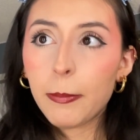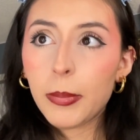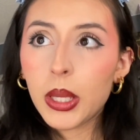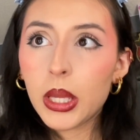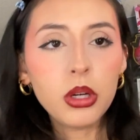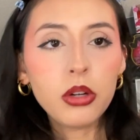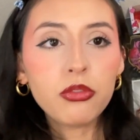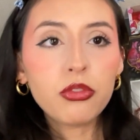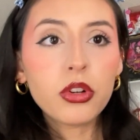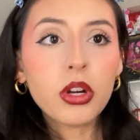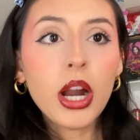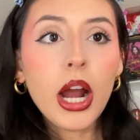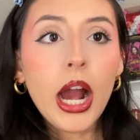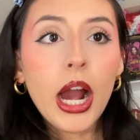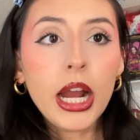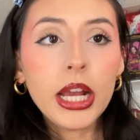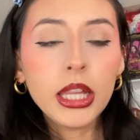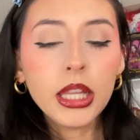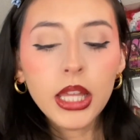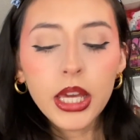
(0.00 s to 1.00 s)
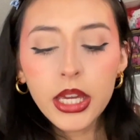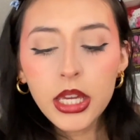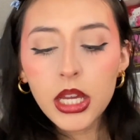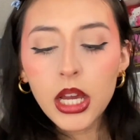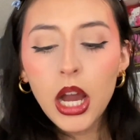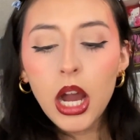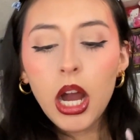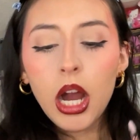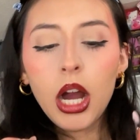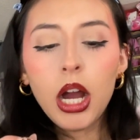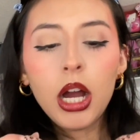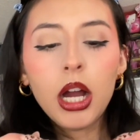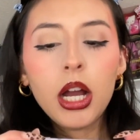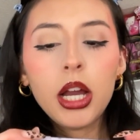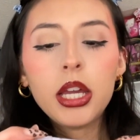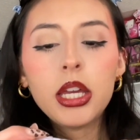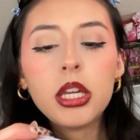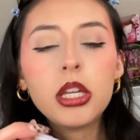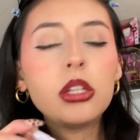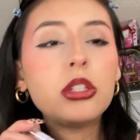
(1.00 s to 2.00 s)
But for highlight,
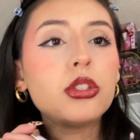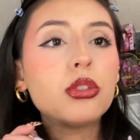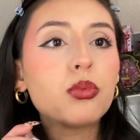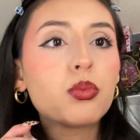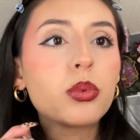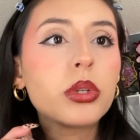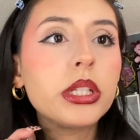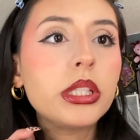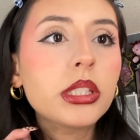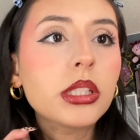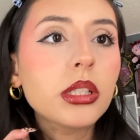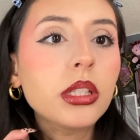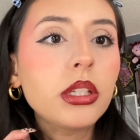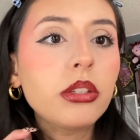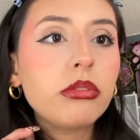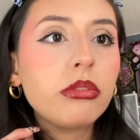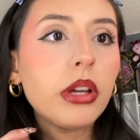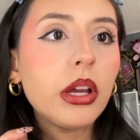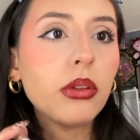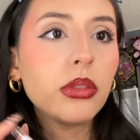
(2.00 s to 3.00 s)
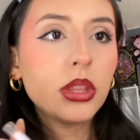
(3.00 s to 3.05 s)
I recently found